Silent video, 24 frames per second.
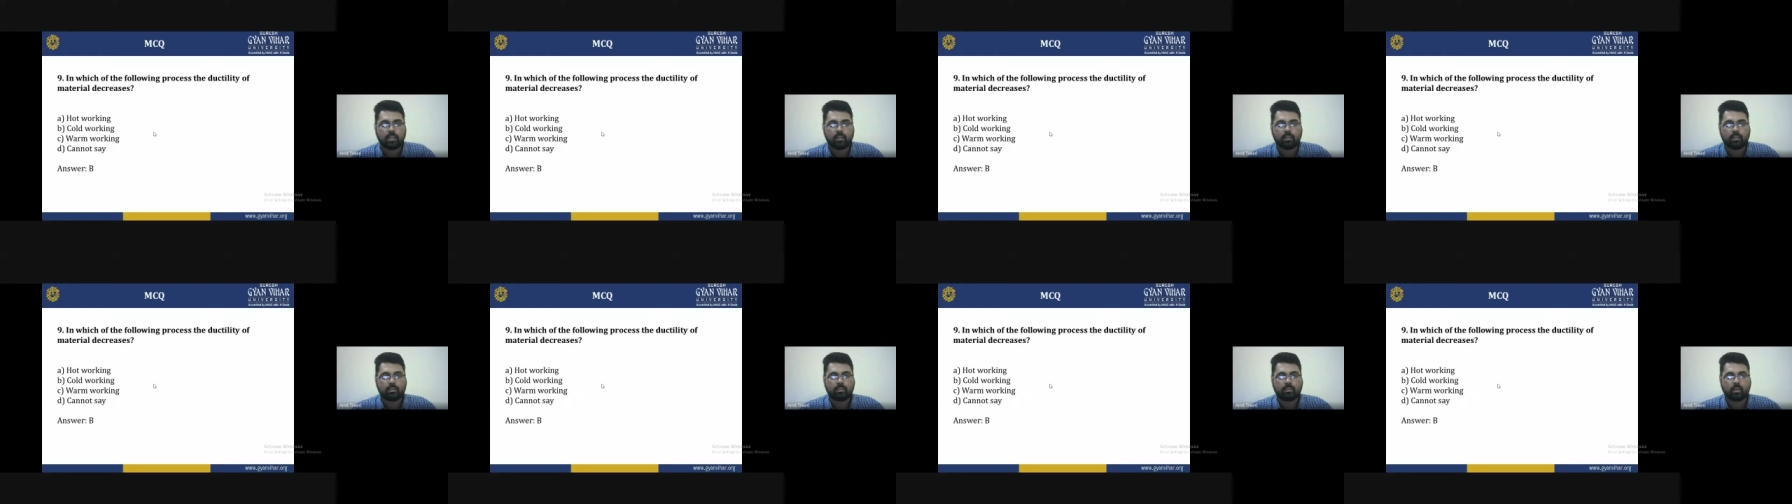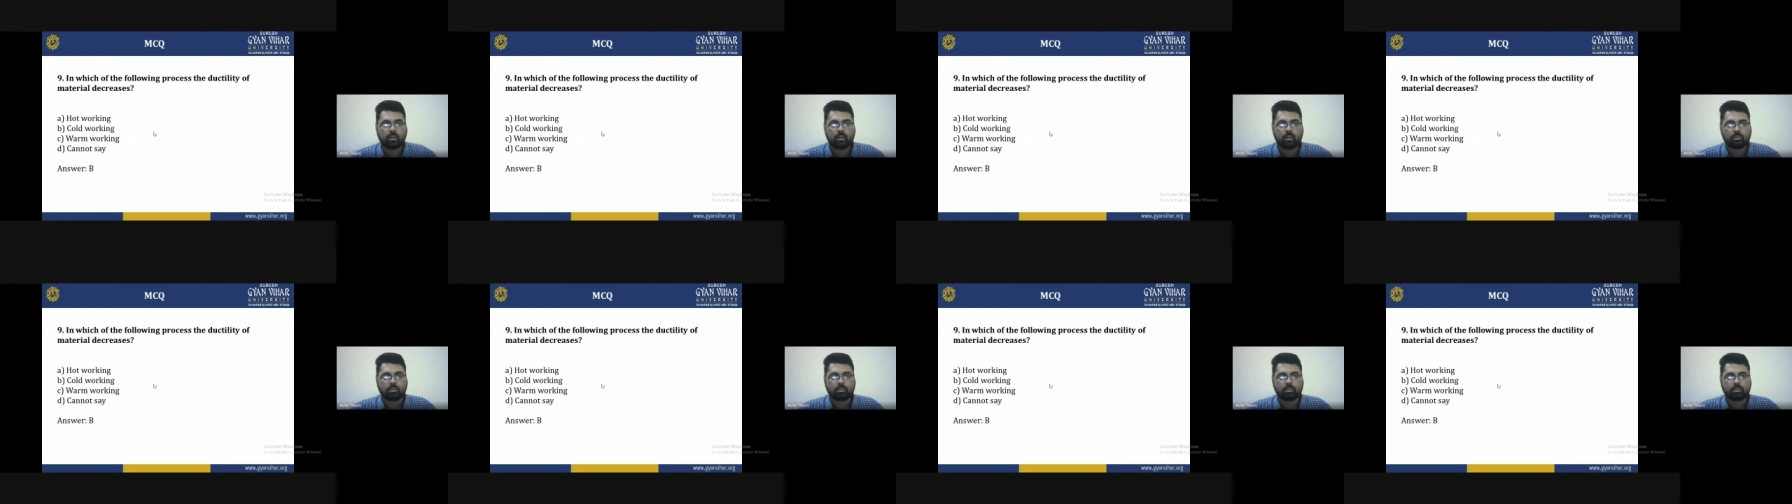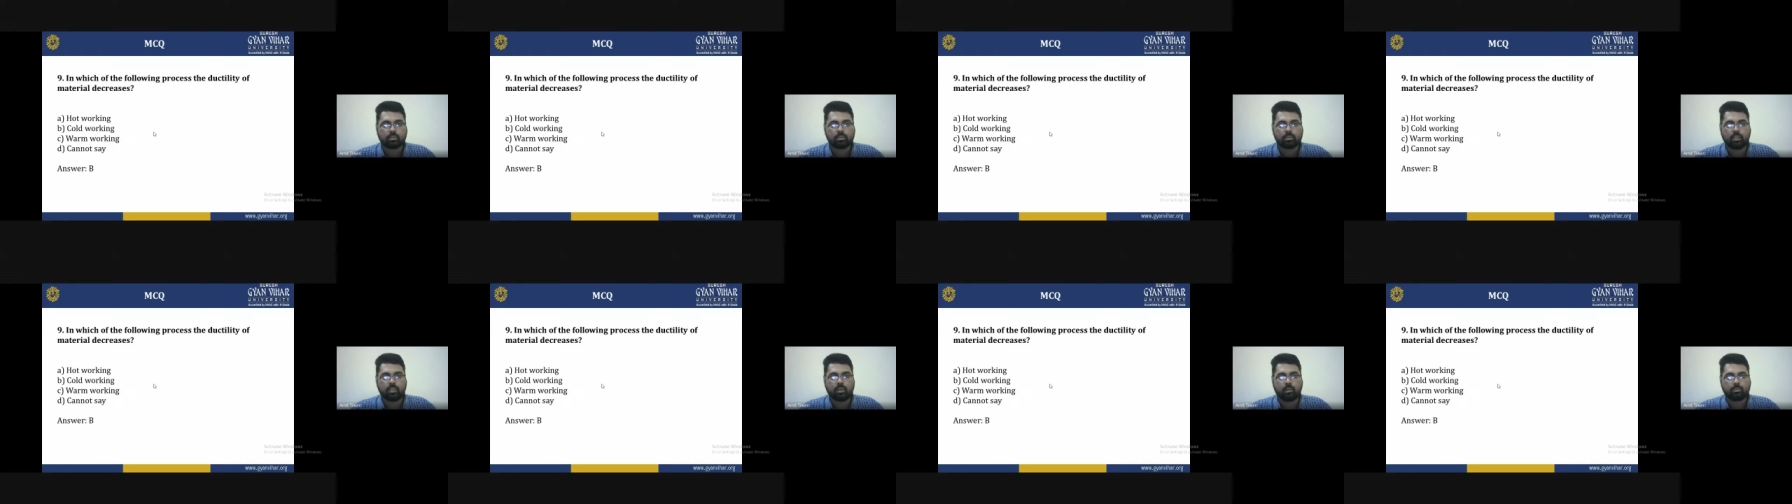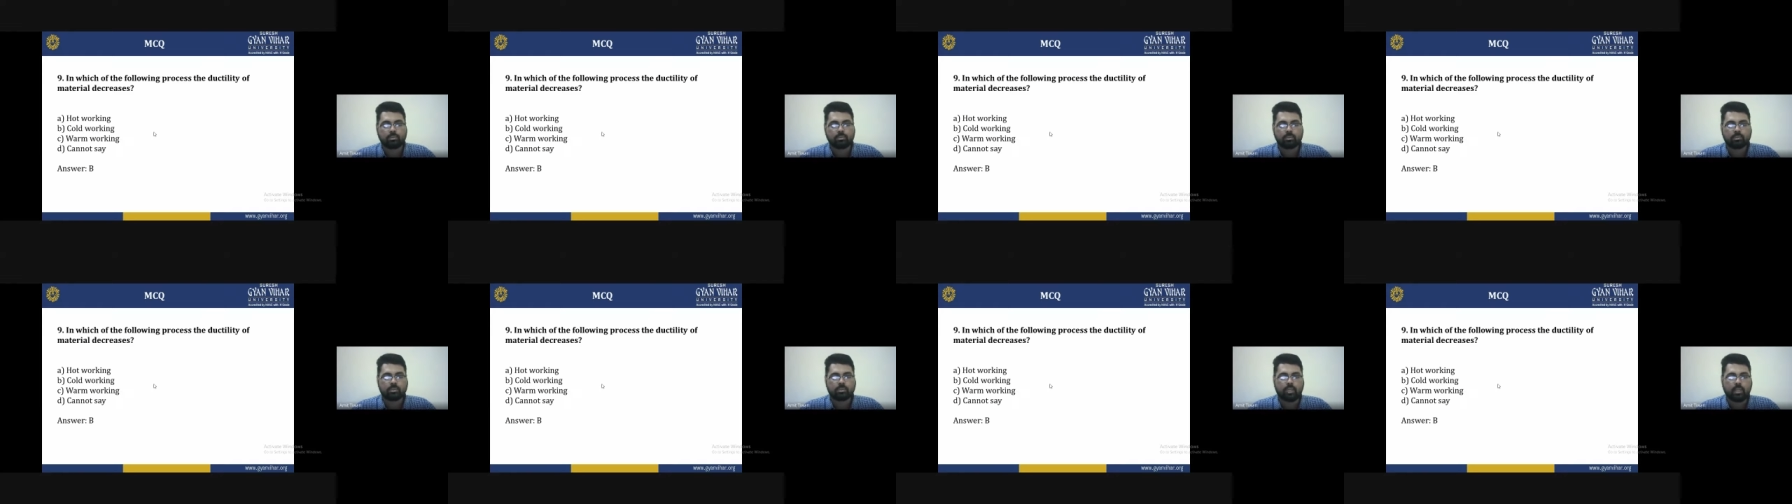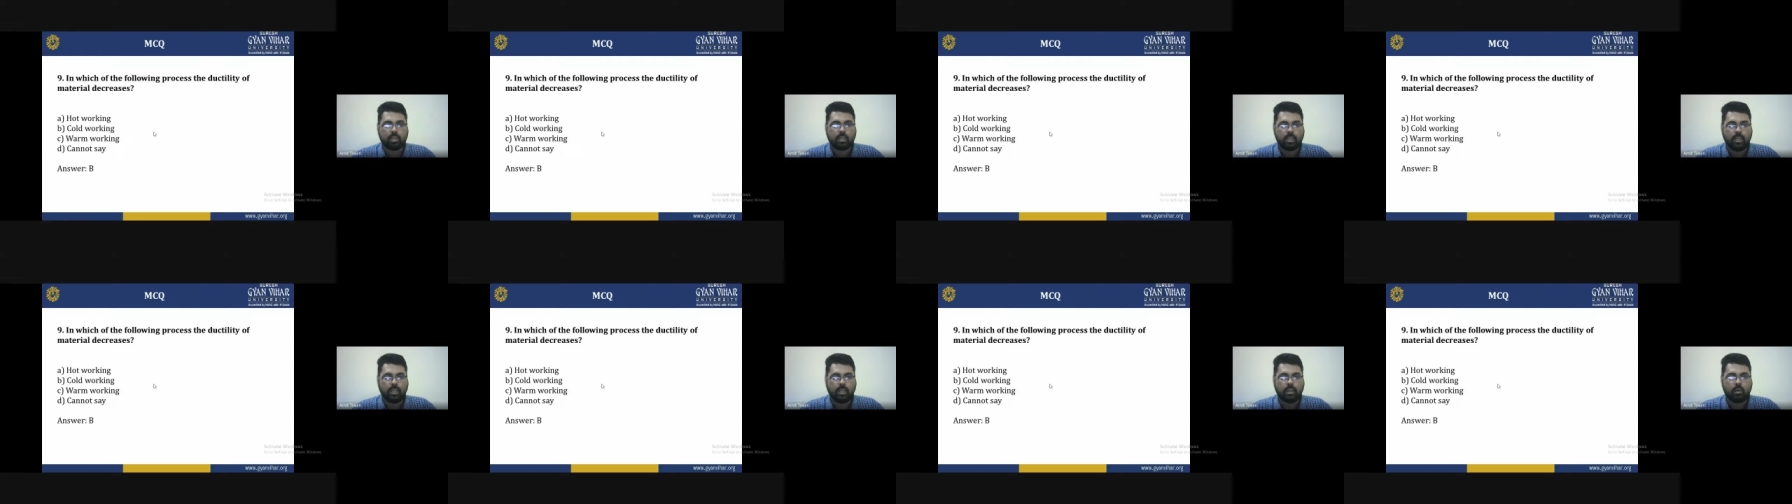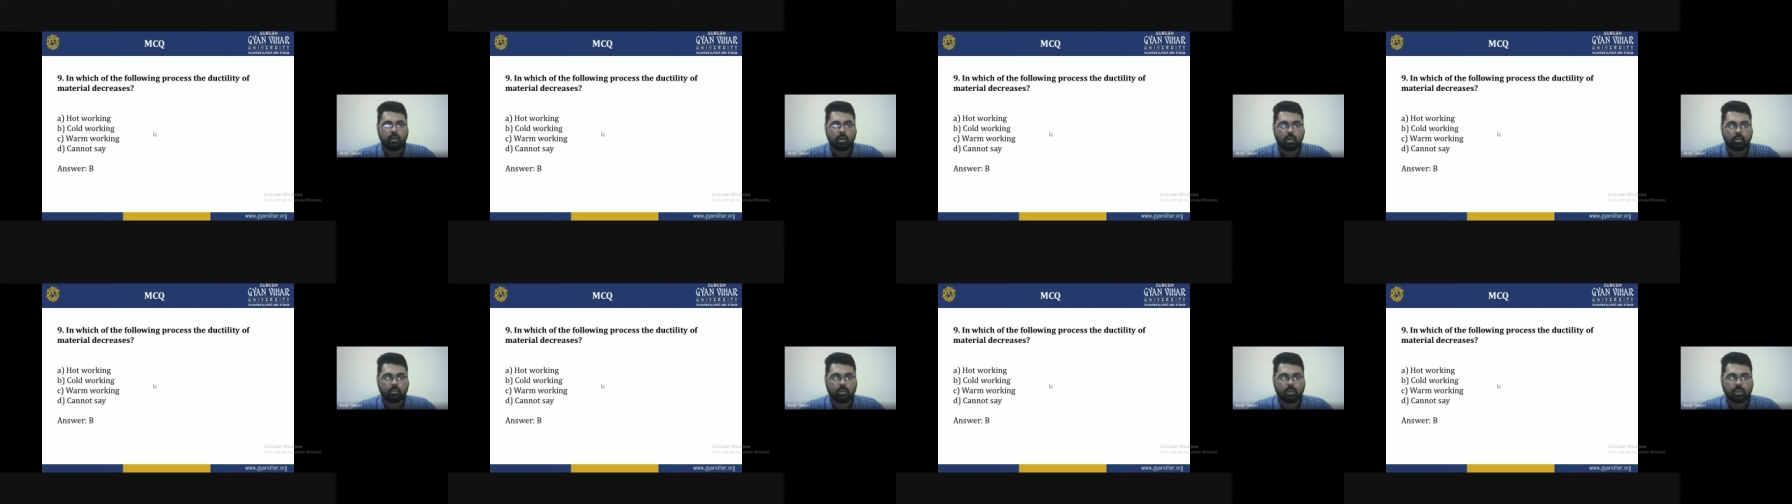The options are A,
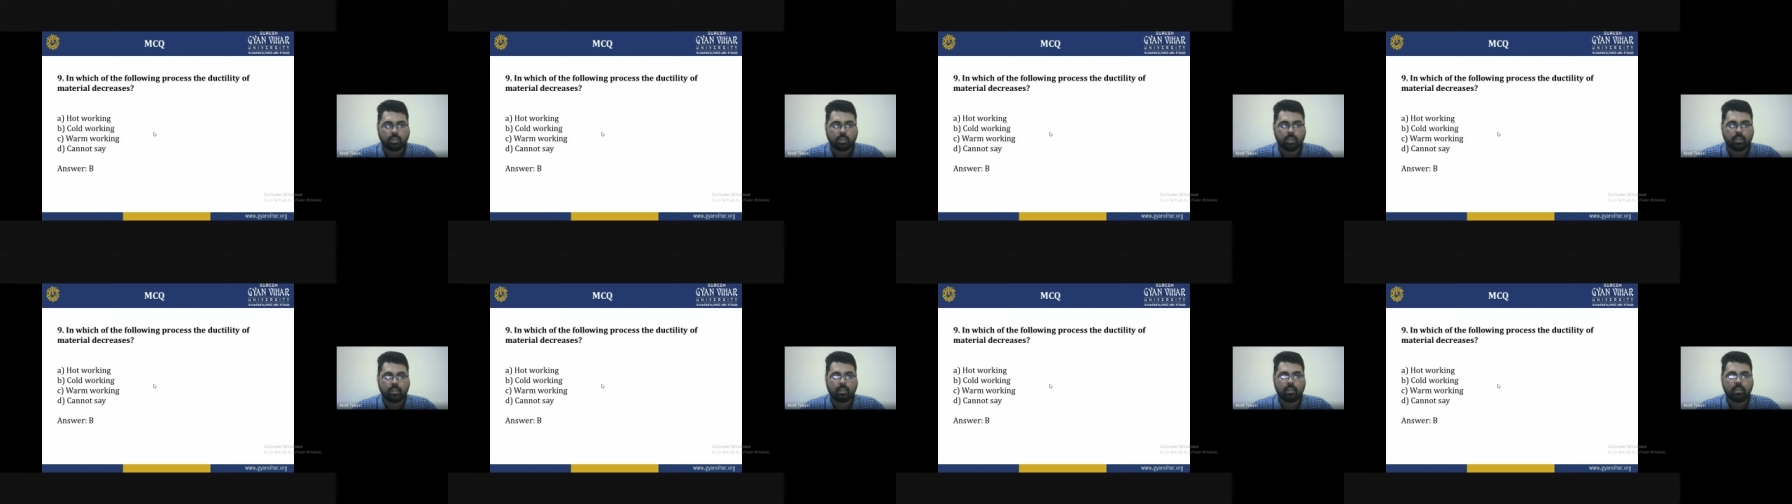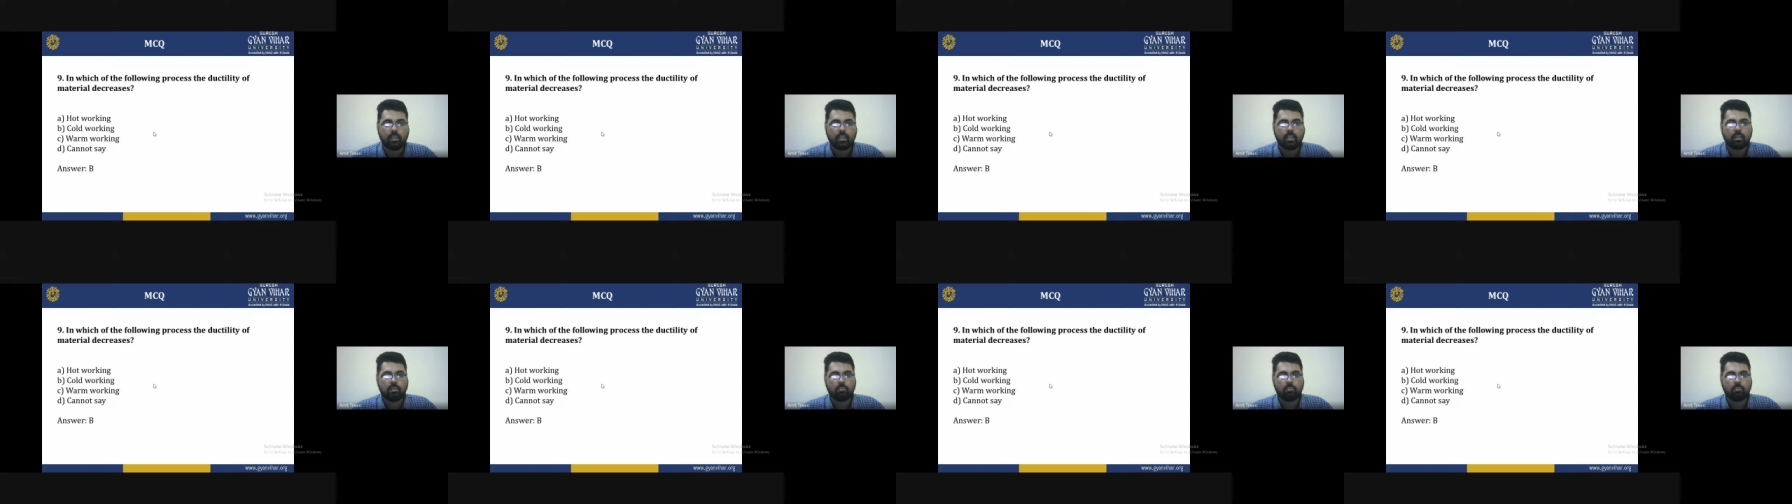hot working,